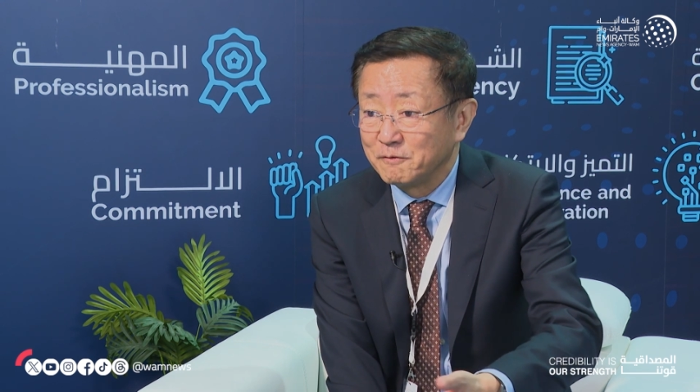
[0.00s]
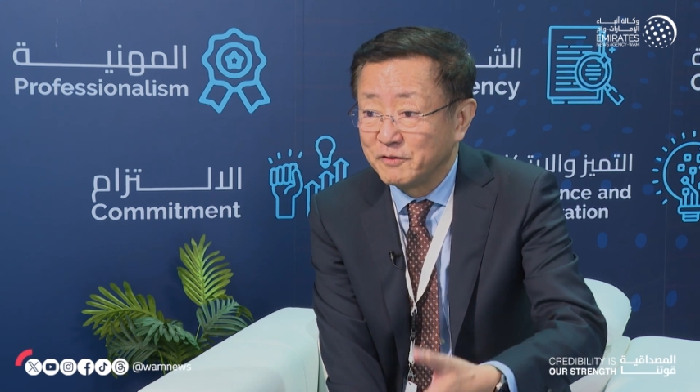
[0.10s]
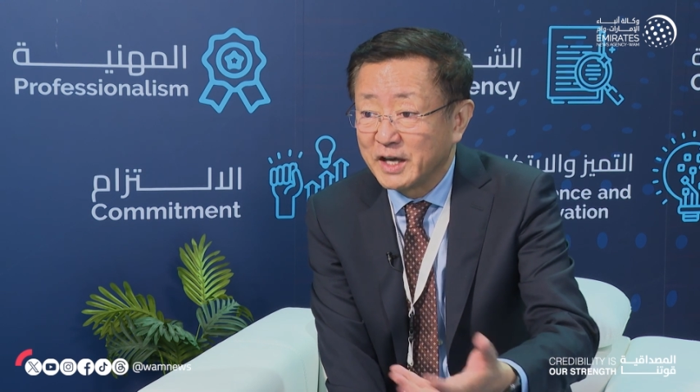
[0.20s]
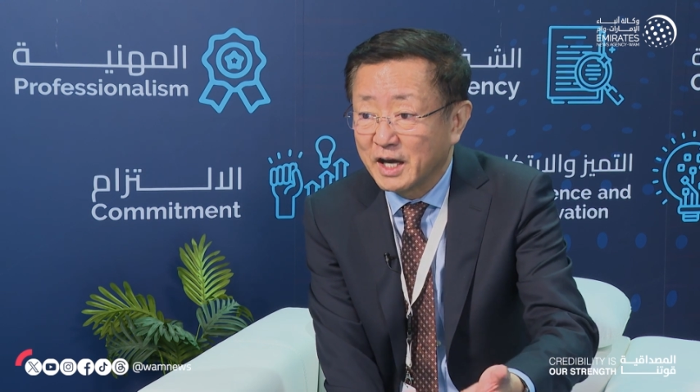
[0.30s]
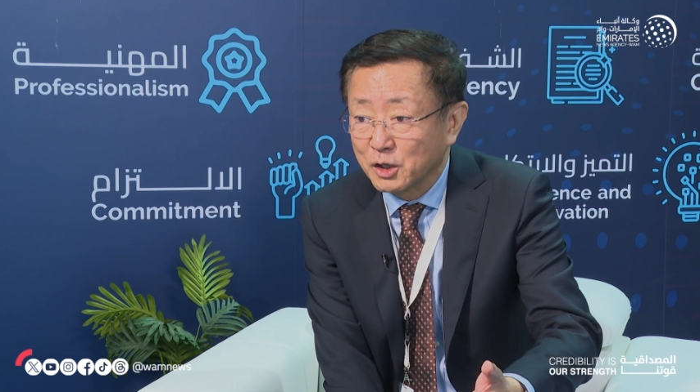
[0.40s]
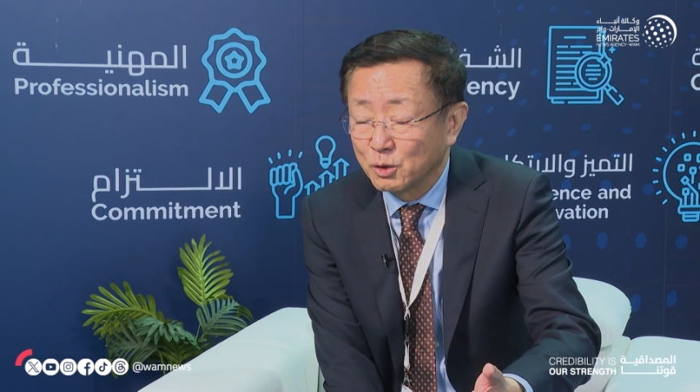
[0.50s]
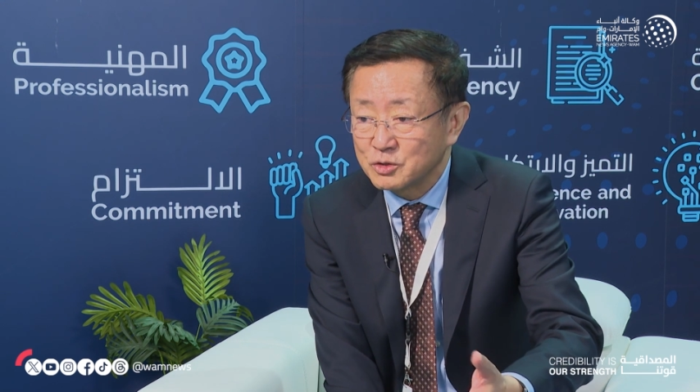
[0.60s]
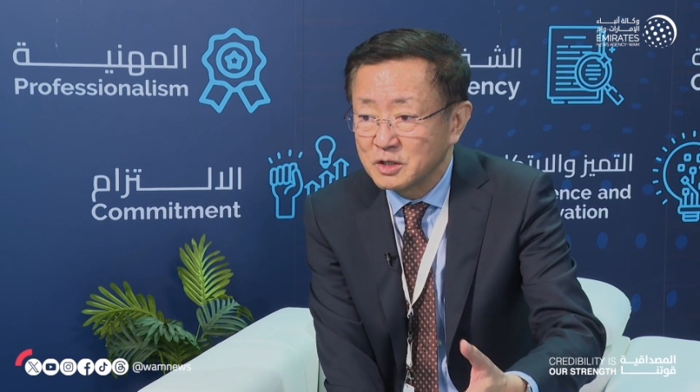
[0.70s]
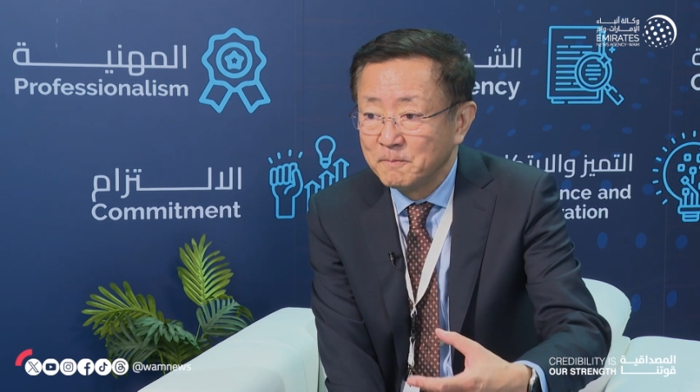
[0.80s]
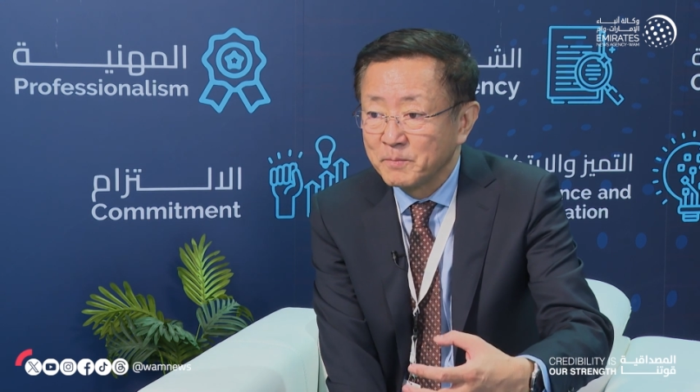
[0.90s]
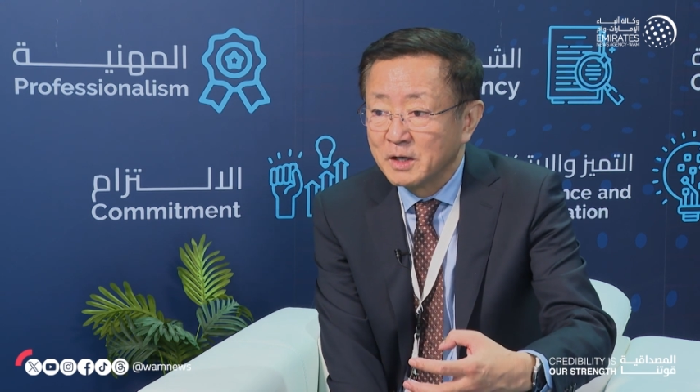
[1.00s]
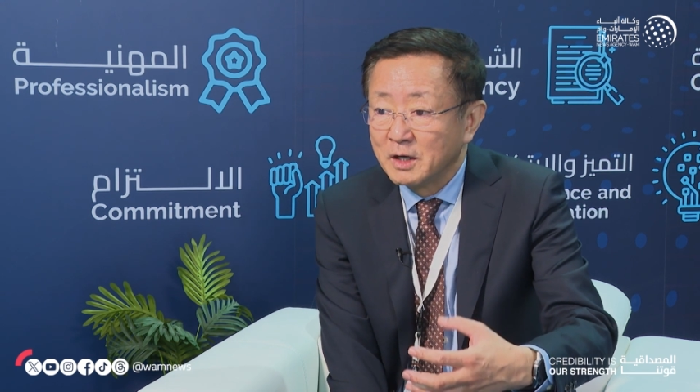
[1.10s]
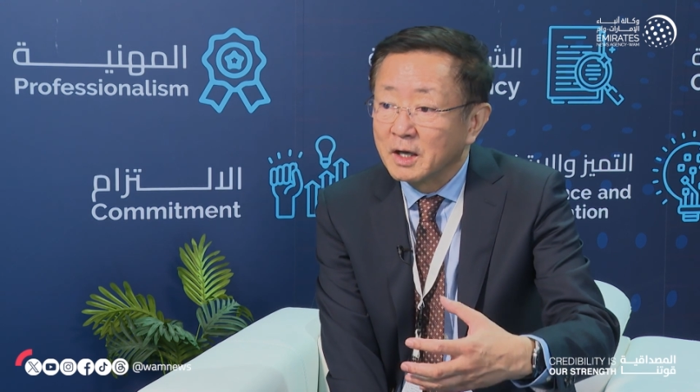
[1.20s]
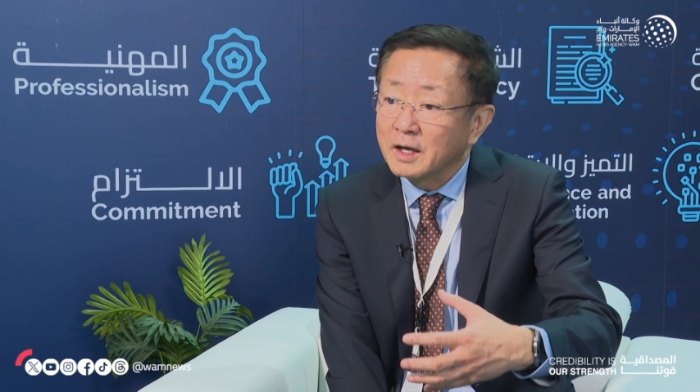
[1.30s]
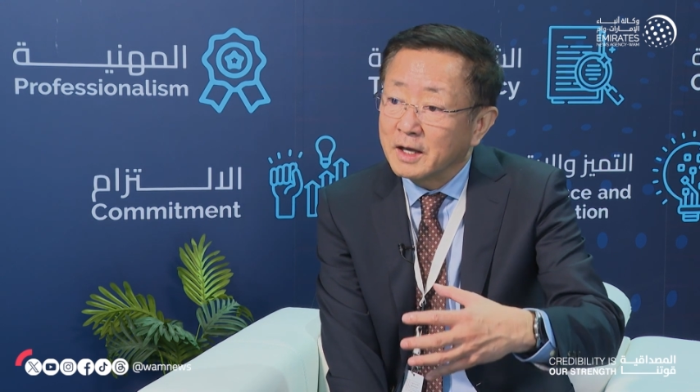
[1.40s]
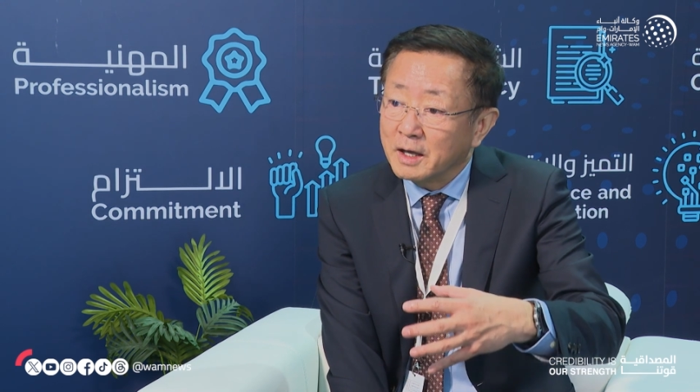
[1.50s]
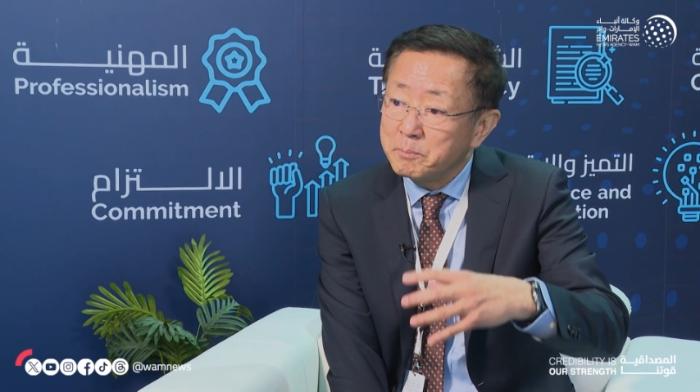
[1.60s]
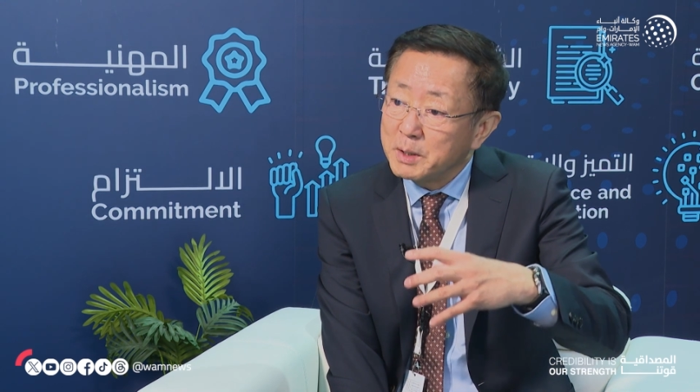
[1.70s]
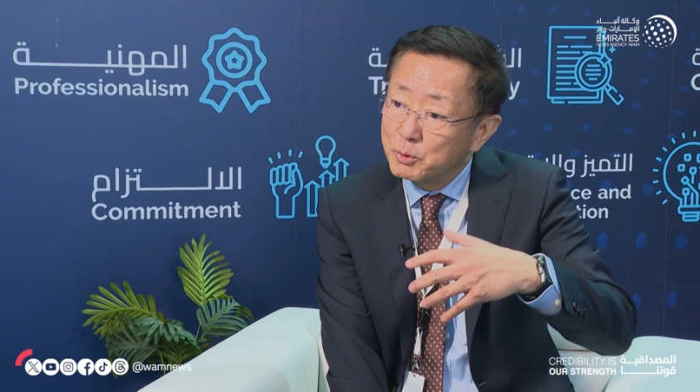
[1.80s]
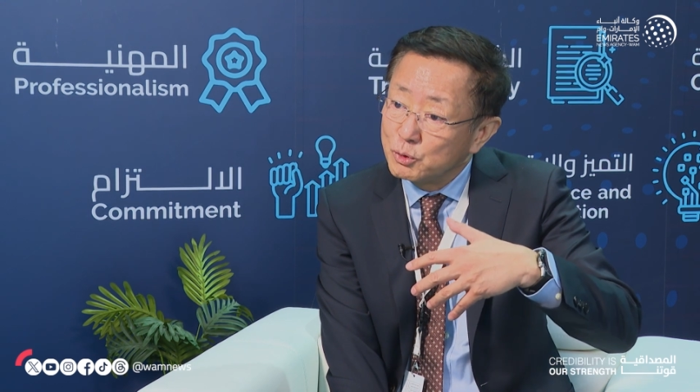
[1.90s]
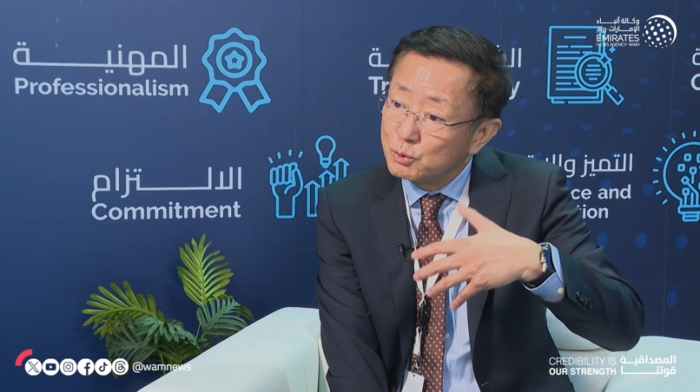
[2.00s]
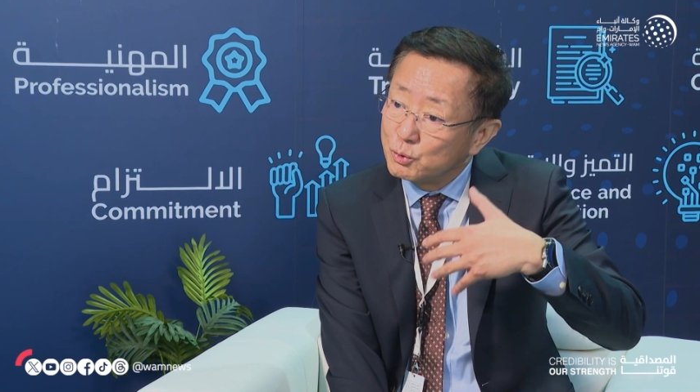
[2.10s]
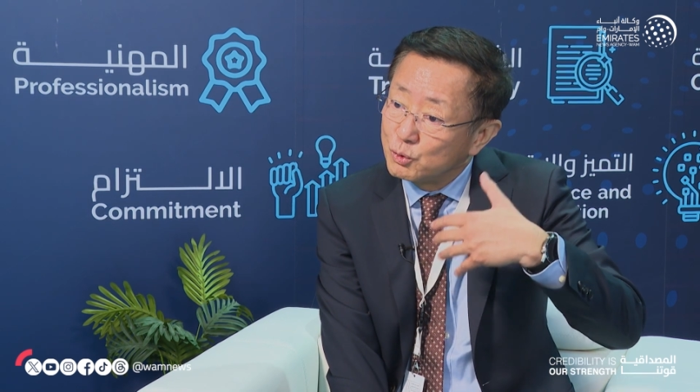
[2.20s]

vehicles. Can people